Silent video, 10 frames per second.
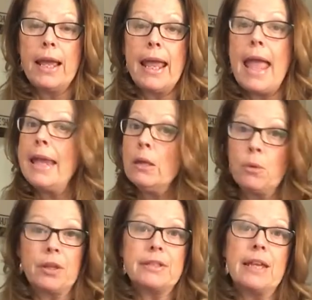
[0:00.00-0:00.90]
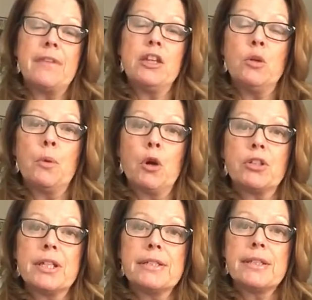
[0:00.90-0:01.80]
any real estate that you
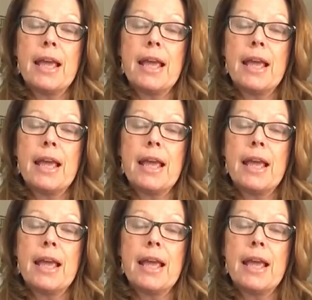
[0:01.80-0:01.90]
purchase,